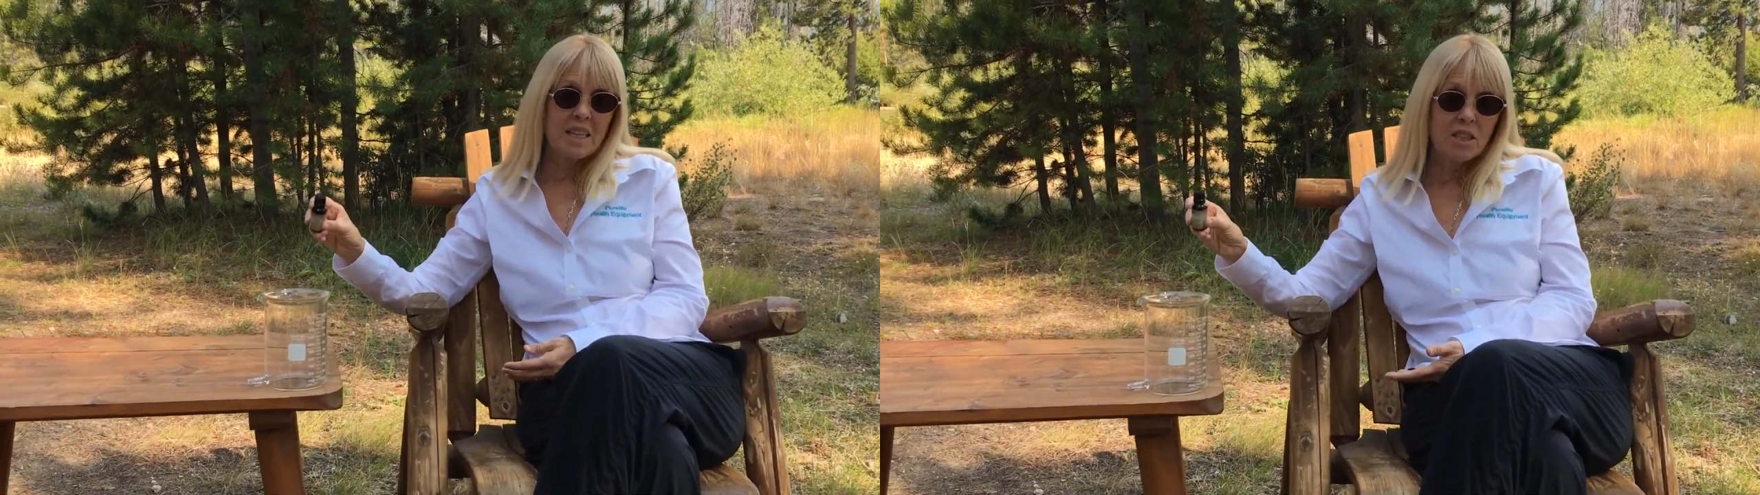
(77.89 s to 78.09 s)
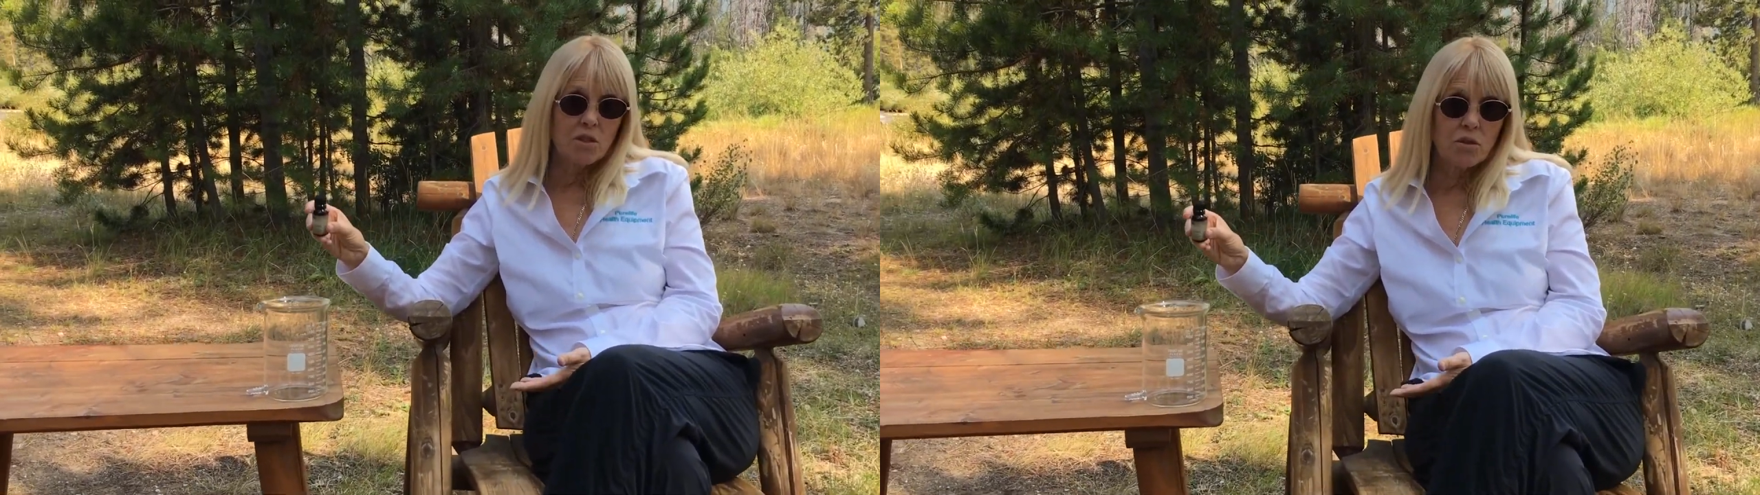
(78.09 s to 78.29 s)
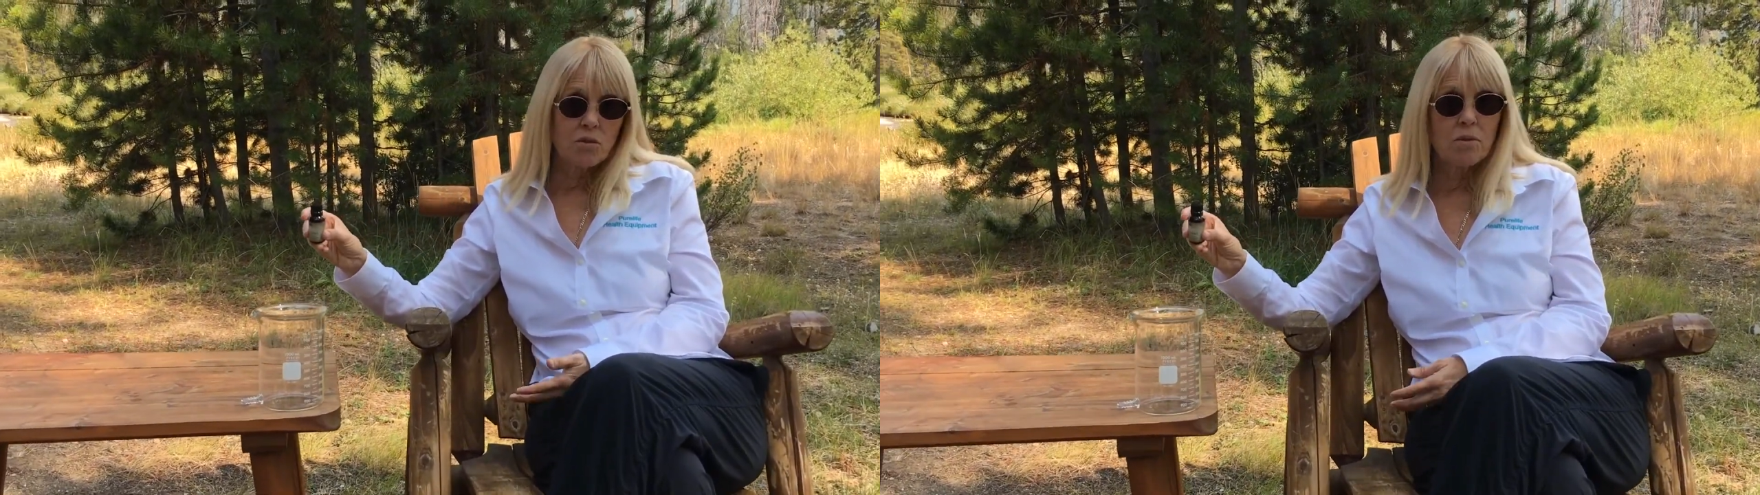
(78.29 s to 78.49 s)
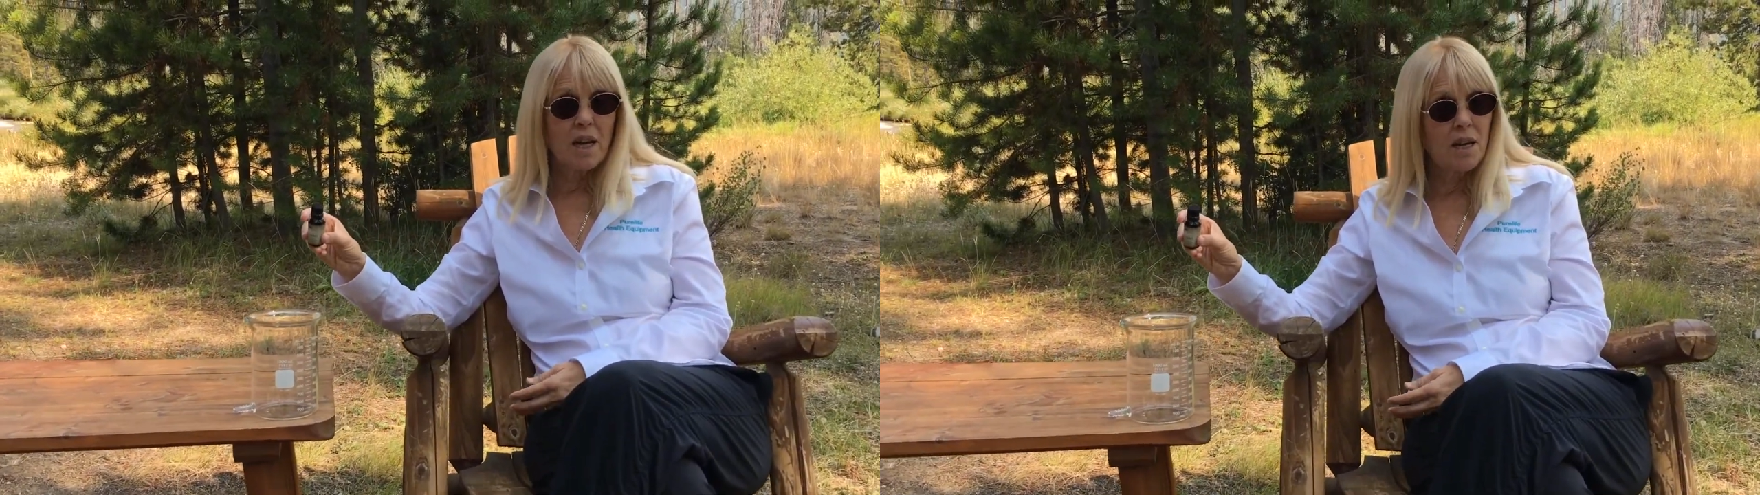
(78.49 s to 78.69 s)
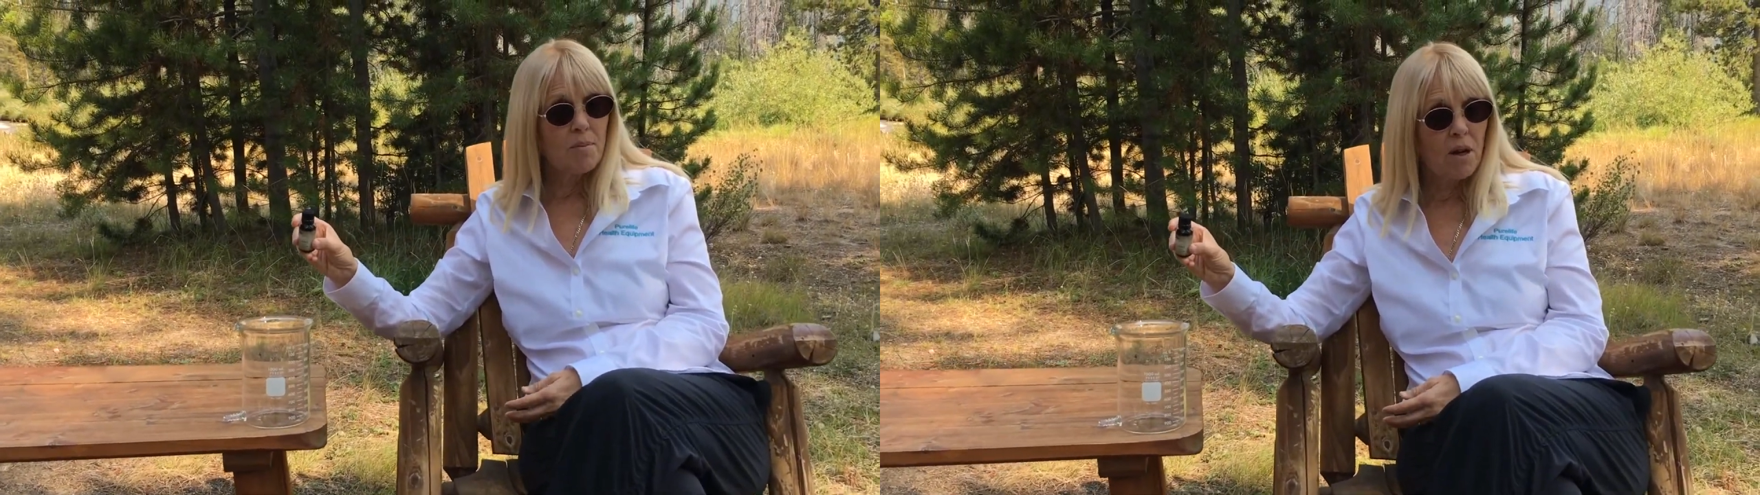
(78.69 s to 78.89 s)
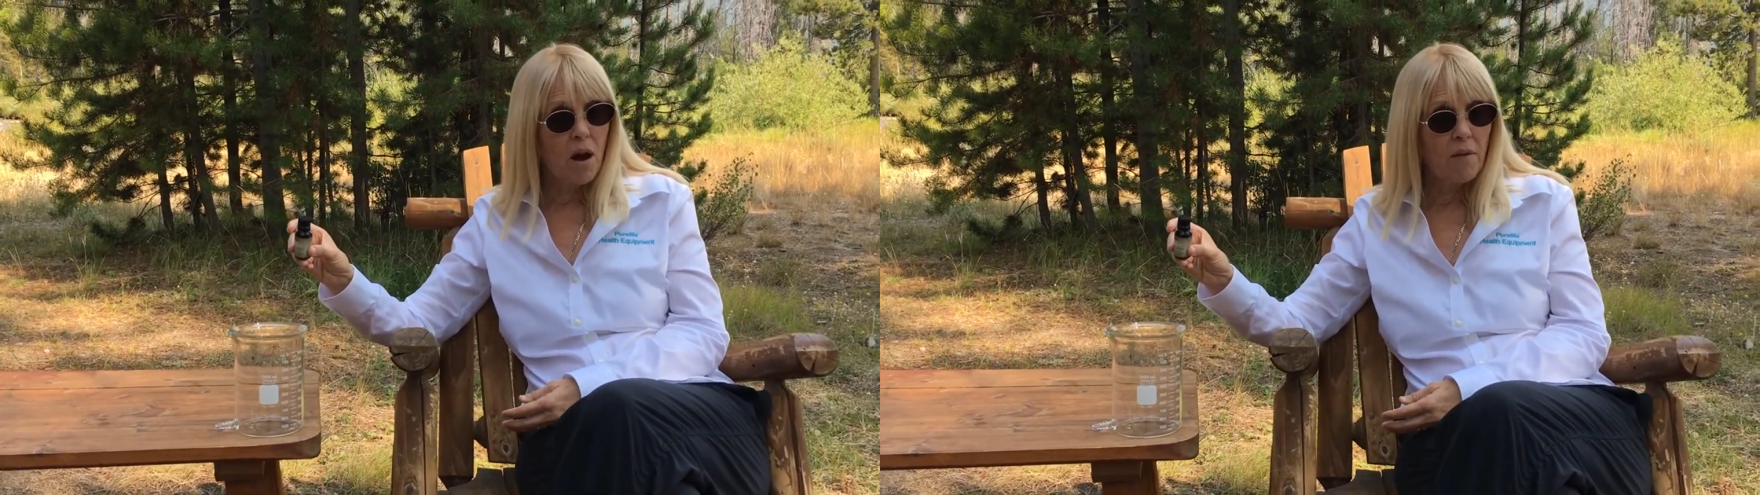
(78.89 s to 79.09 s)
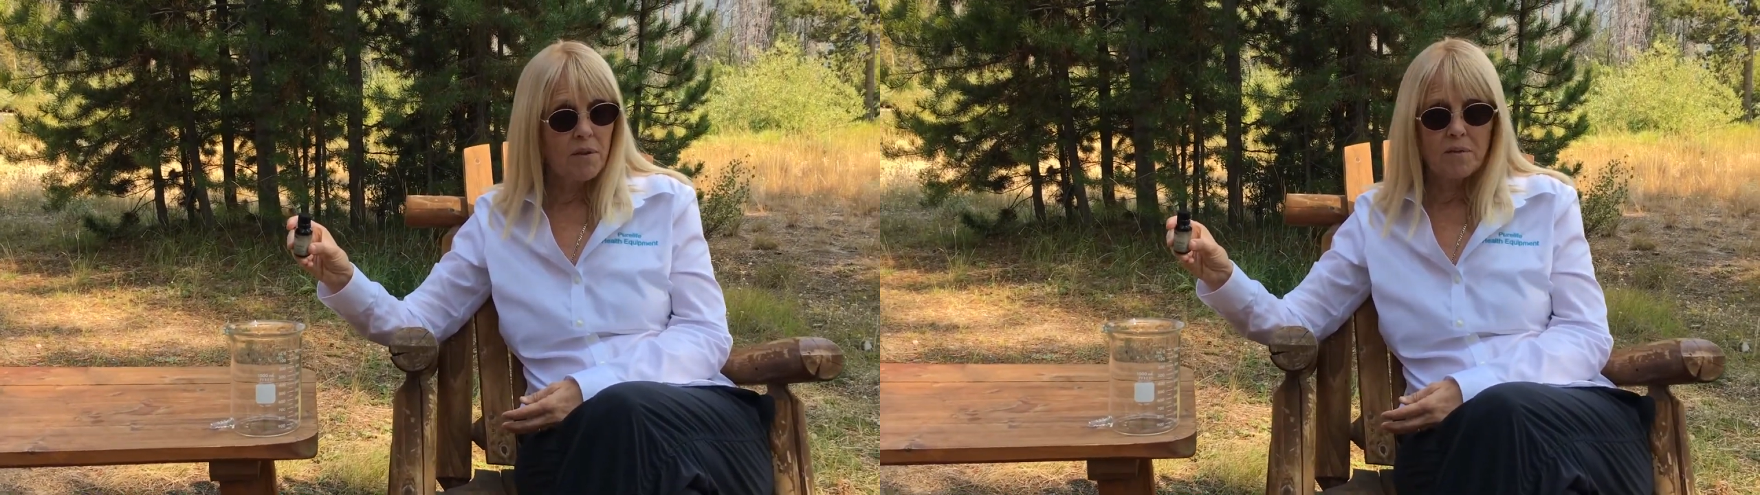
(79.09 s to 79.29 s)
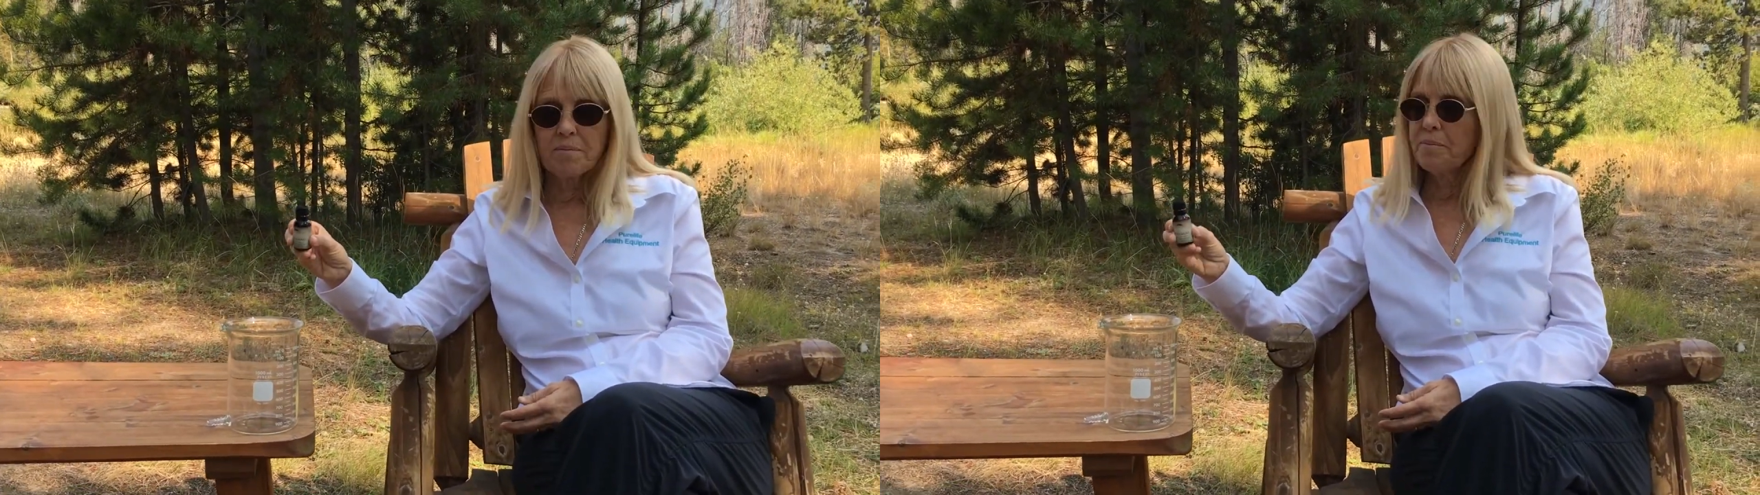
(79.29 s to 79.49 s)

into enema coffee.